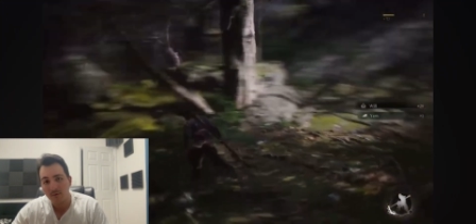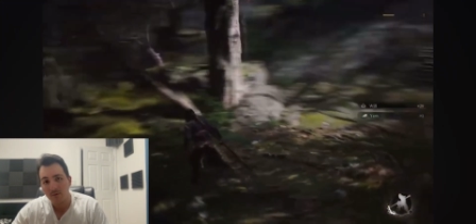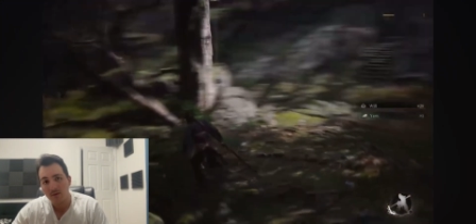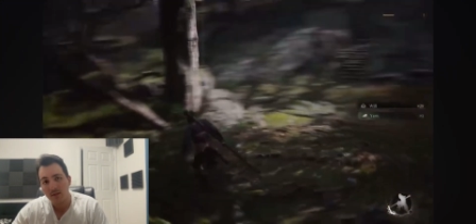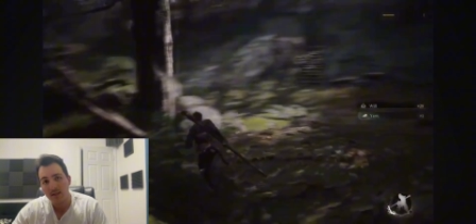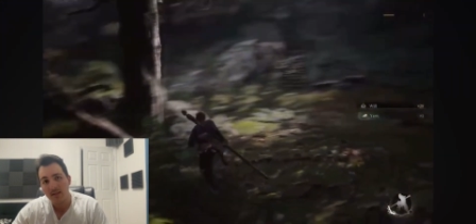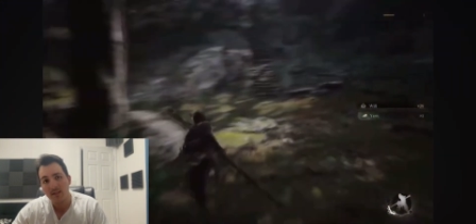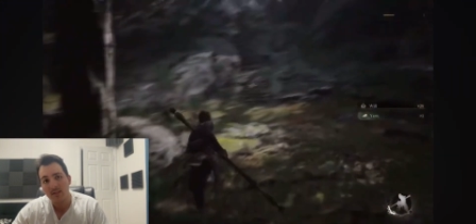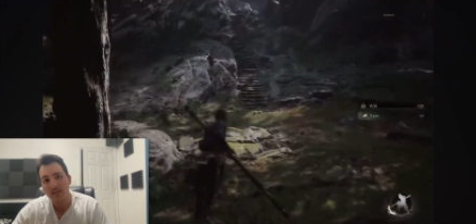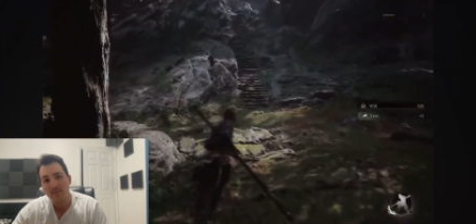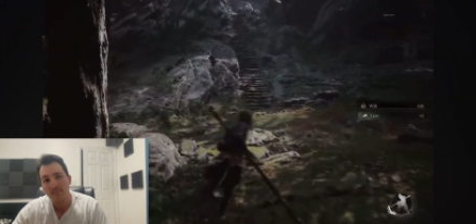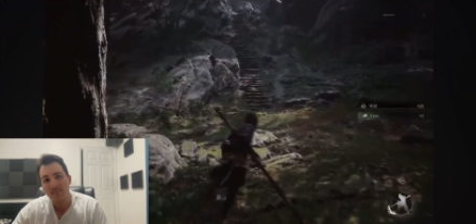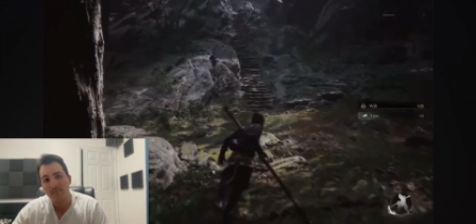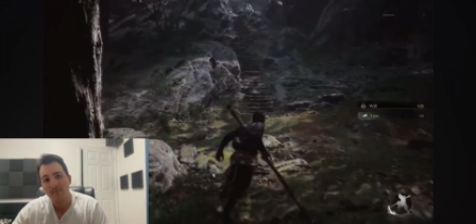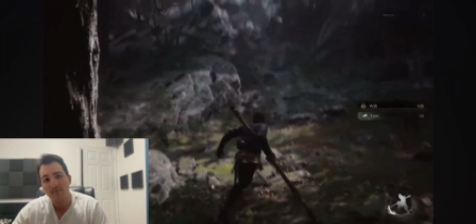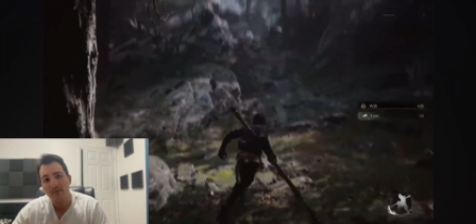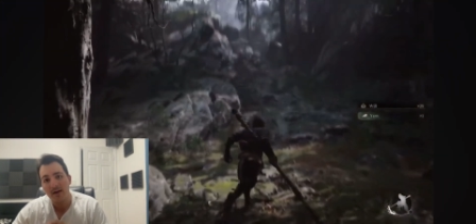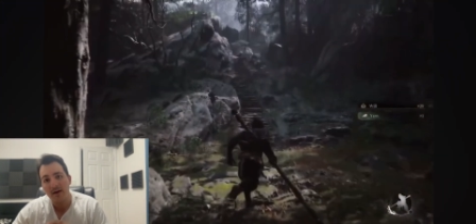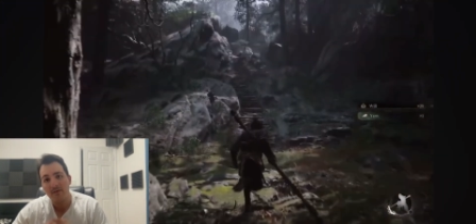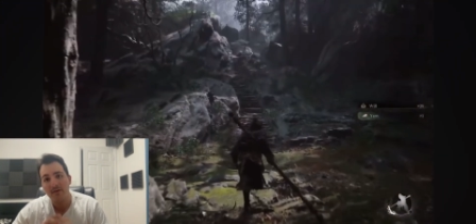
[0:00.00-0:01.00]
It is
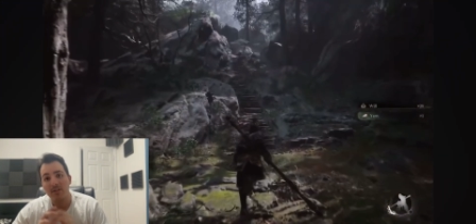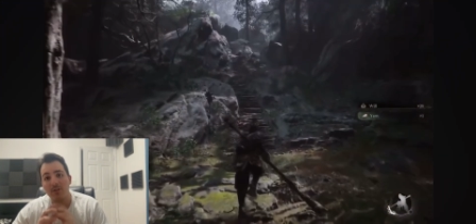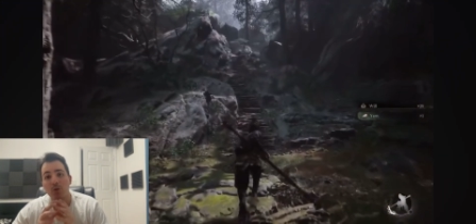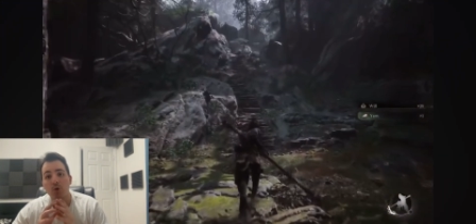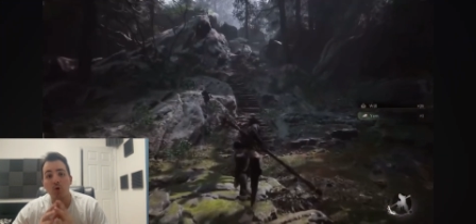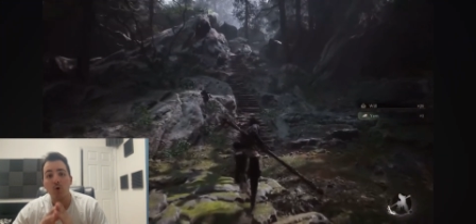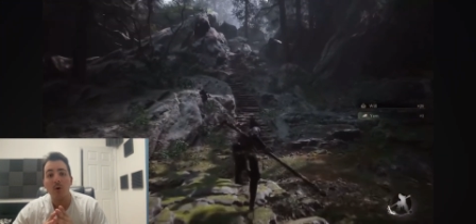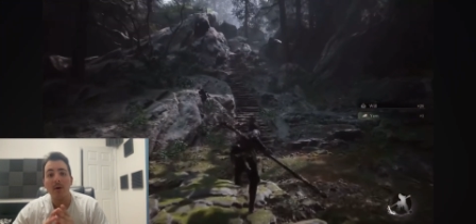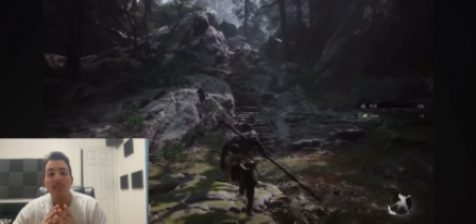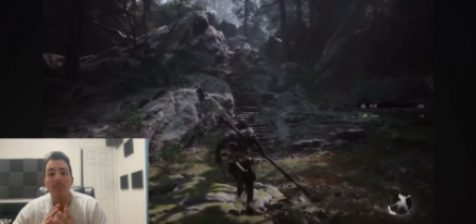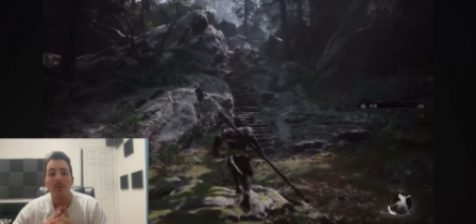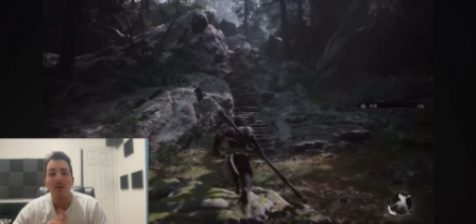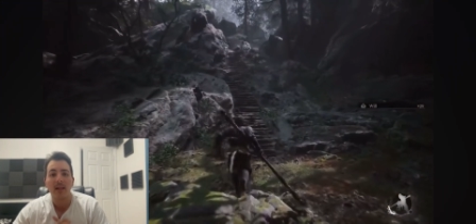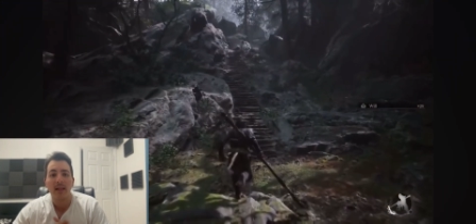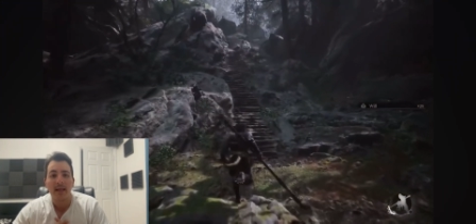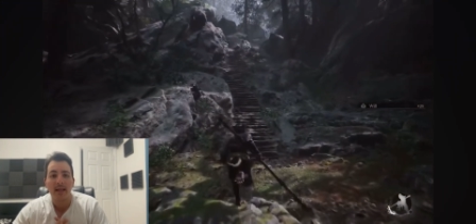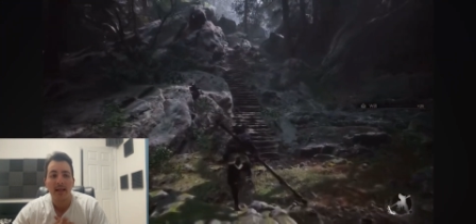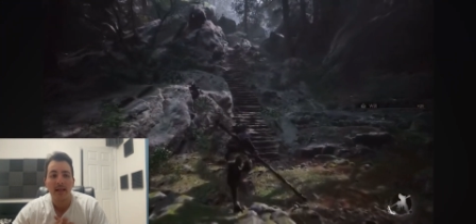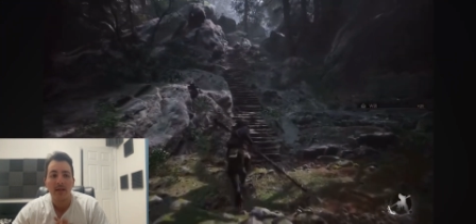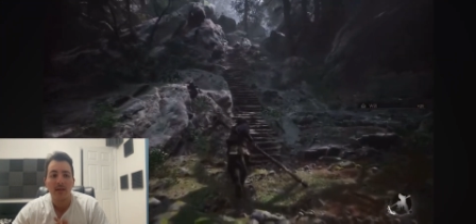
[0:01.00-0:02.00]
very
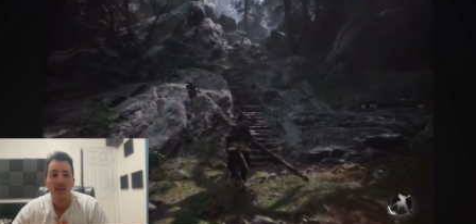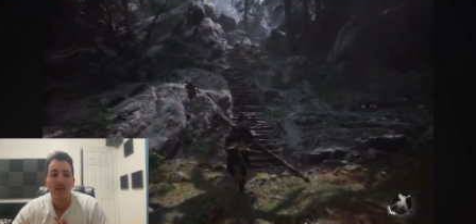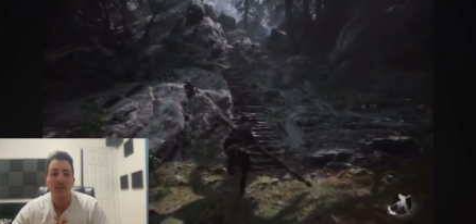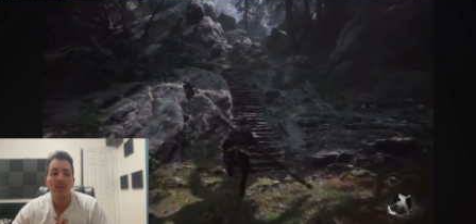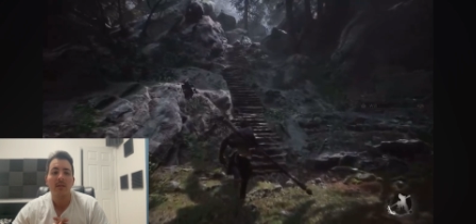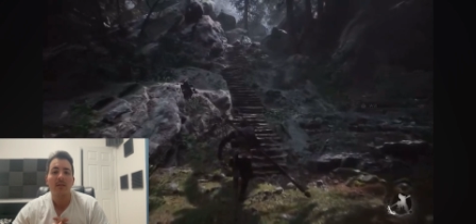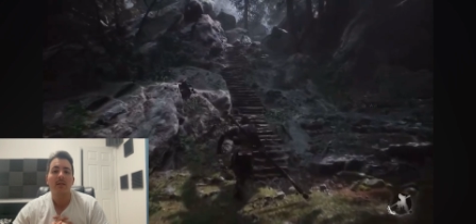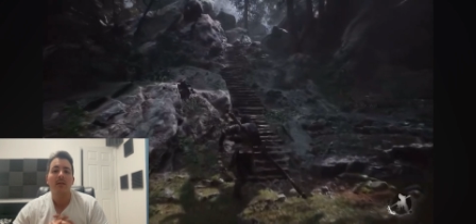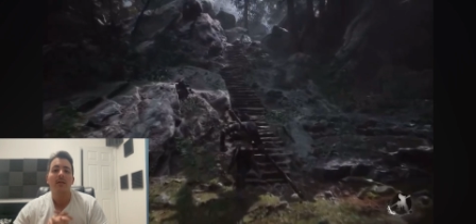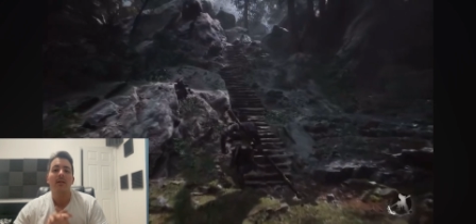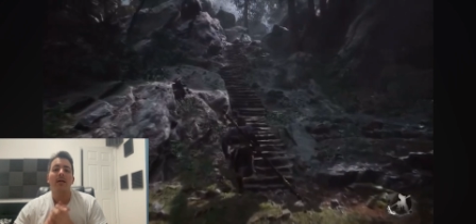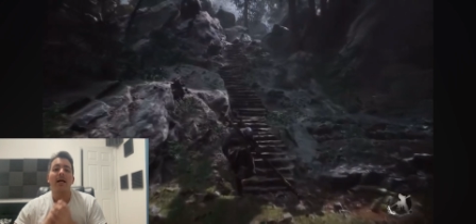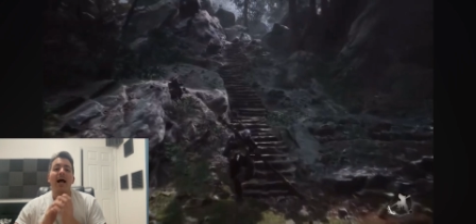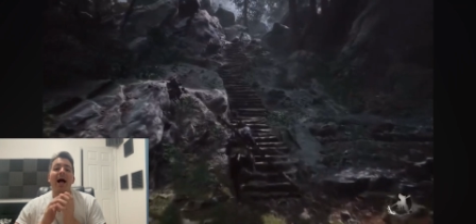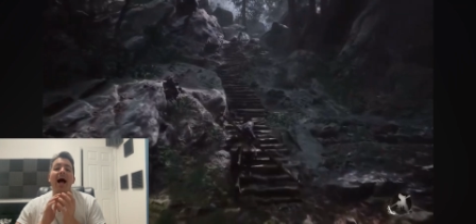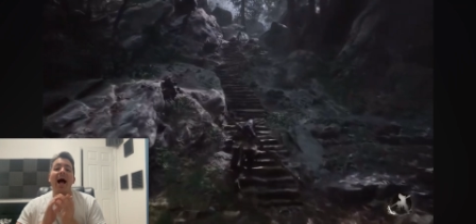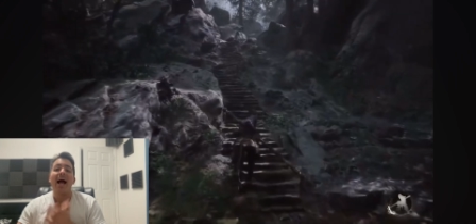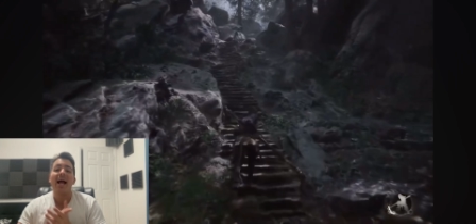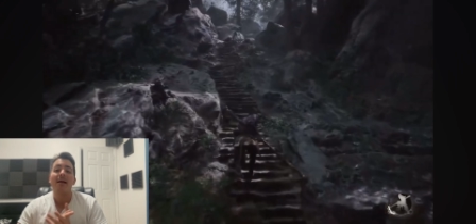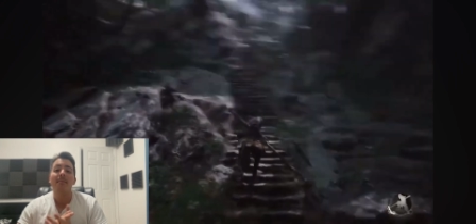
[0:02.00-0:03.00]
AAA,
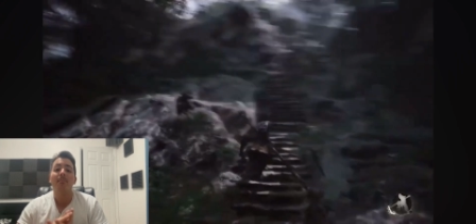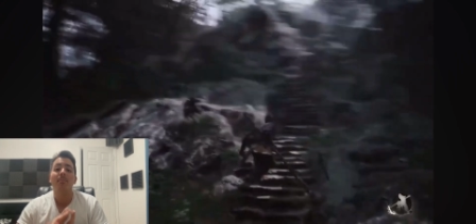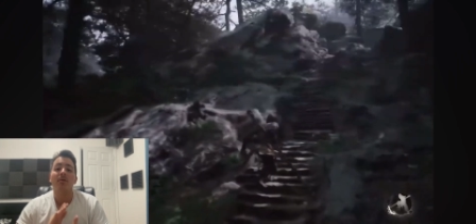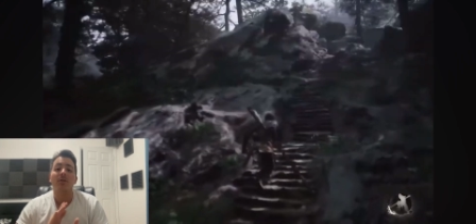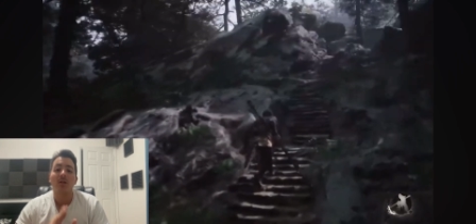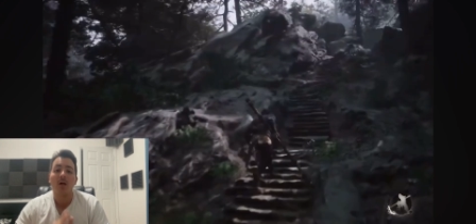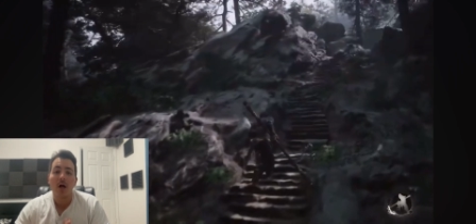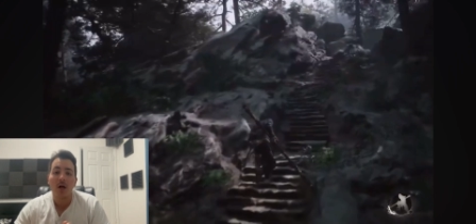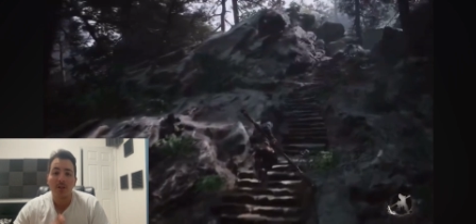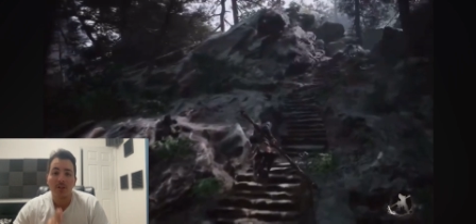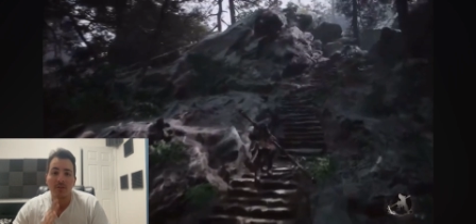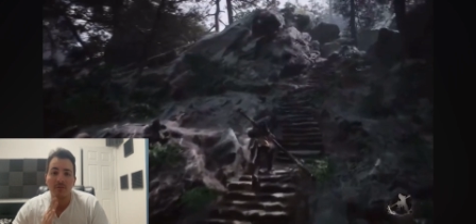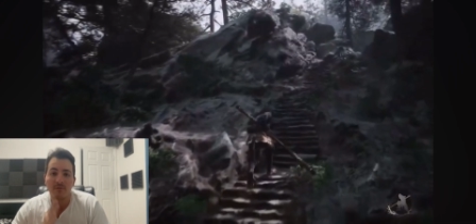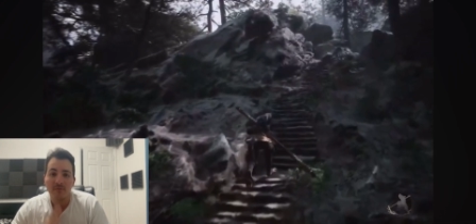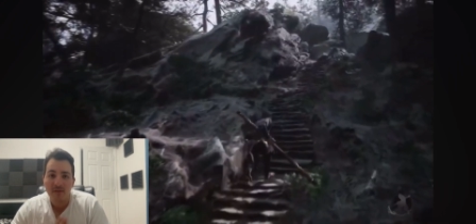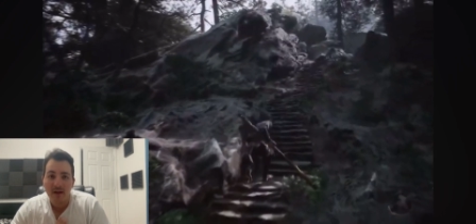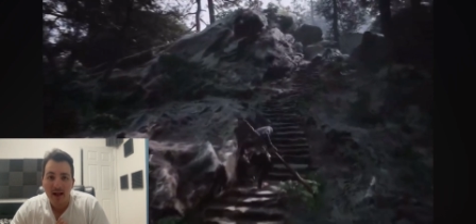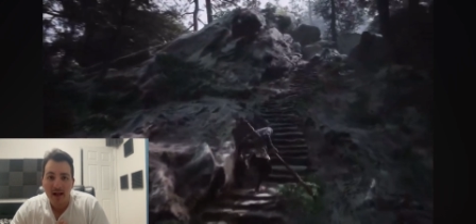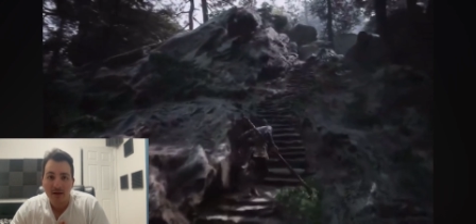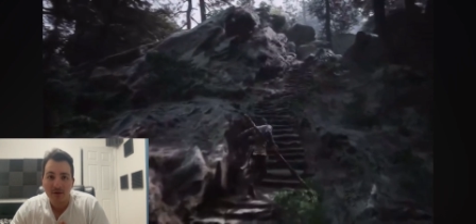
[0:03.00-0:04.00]
high production
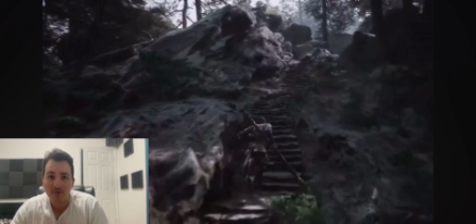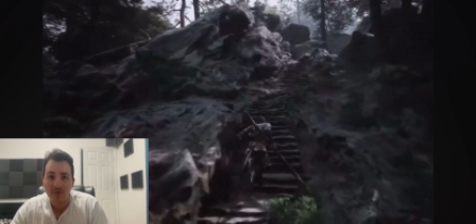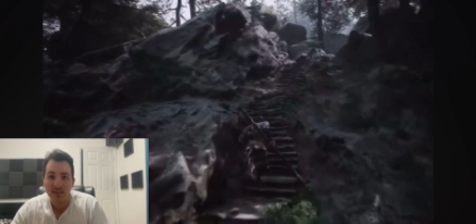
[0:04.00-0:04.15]
value.